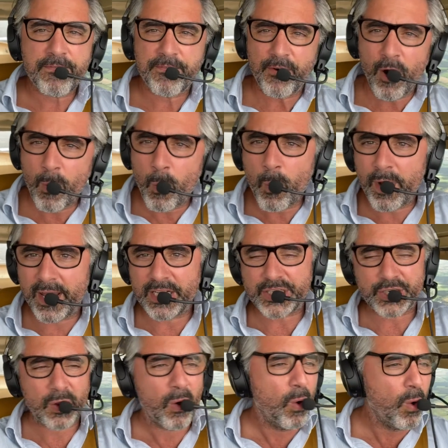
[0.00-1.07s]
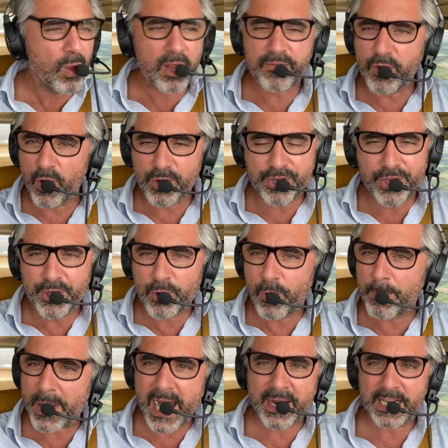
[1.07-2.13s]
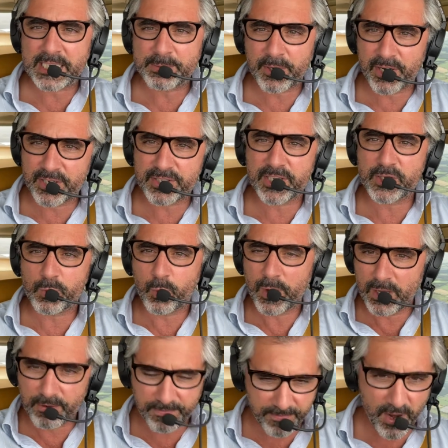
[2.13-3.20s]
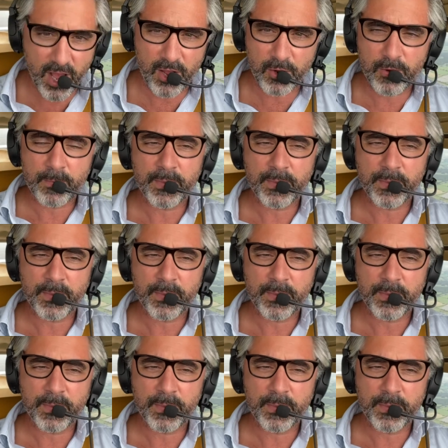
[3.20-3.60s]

from which all of your good or bad experiences will flow,